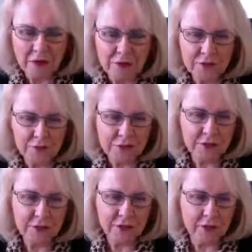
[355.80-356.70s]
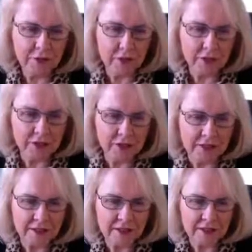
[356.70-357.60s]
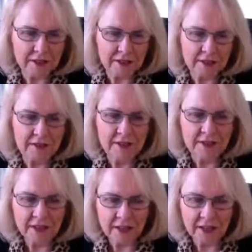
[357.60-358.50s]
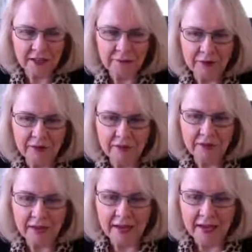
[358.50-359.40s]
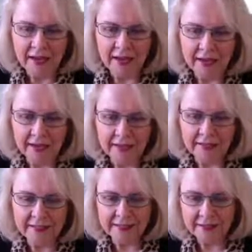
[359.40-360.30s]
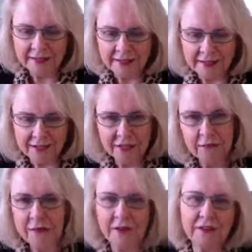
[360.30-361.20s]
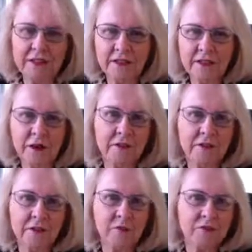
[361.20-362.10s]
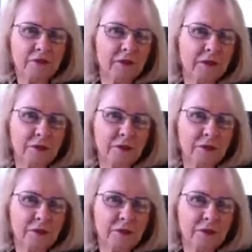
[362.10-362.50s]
So here I was, the Dalai Lama, and initially embarrassed and uncomfortable, finally